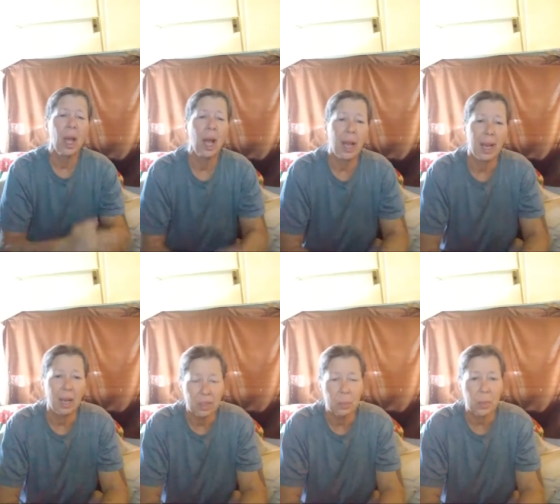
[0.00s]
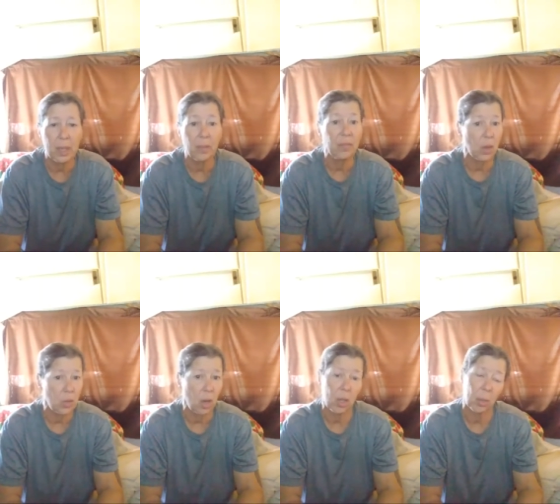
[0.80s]
I have to make a phone
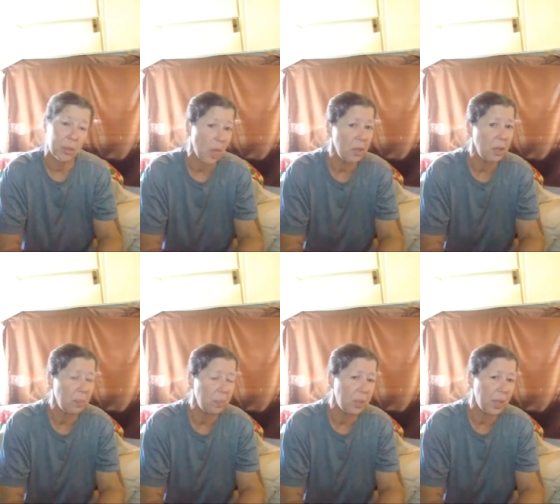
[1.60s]
call. I was on the